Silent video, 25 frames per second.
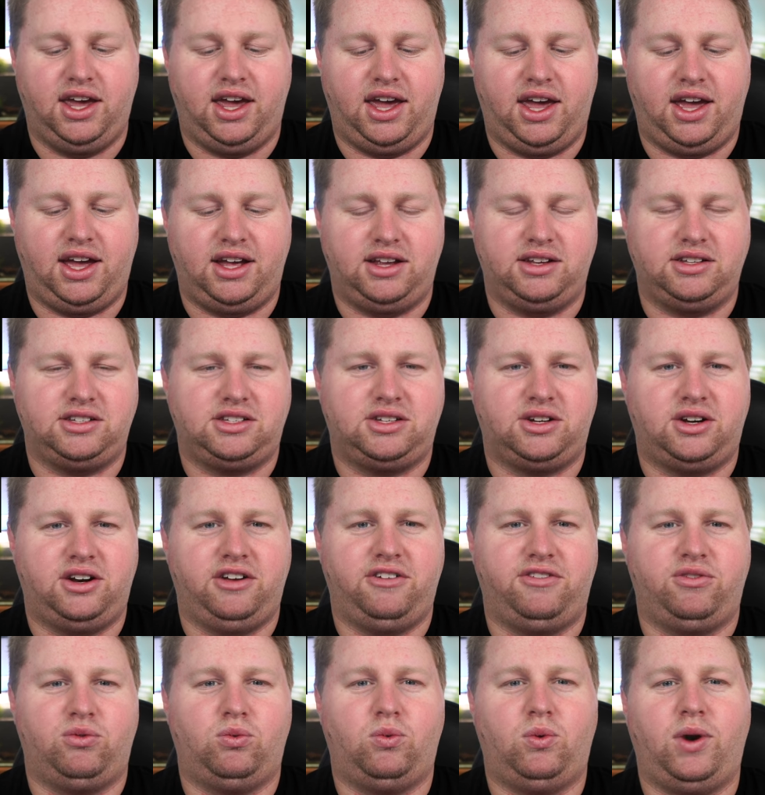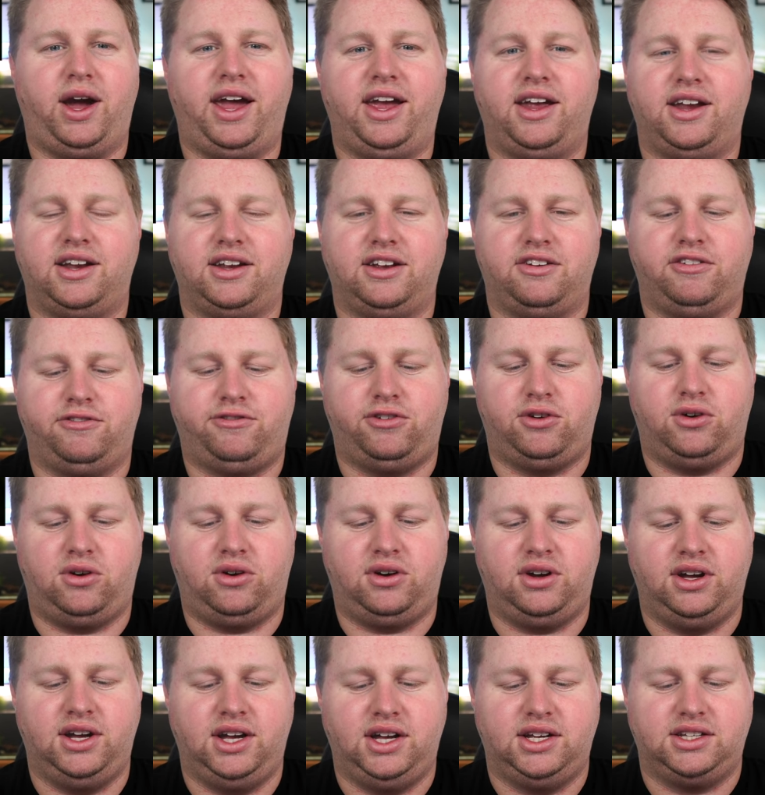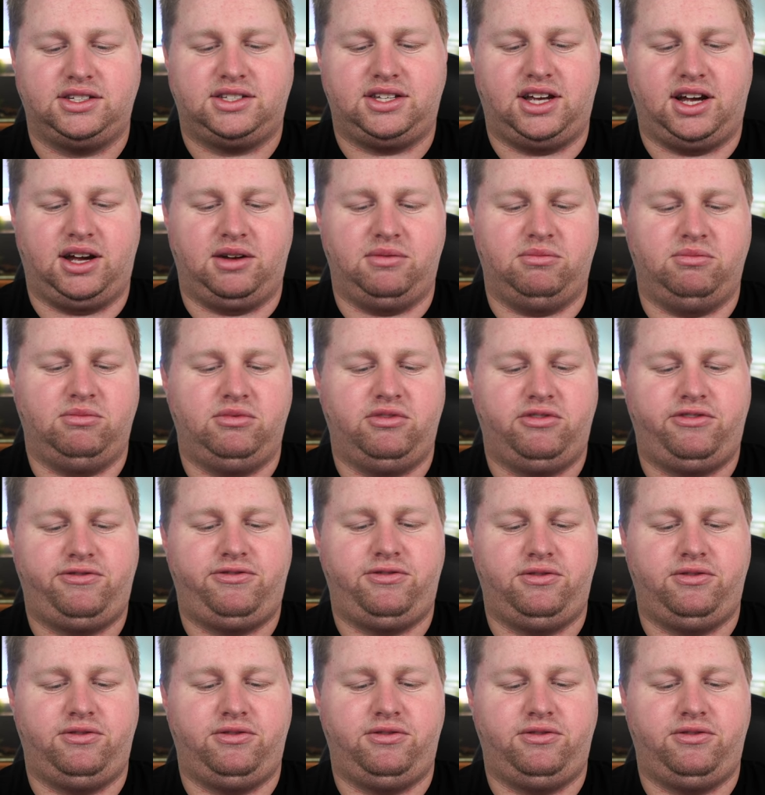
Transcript: and sort of wait for some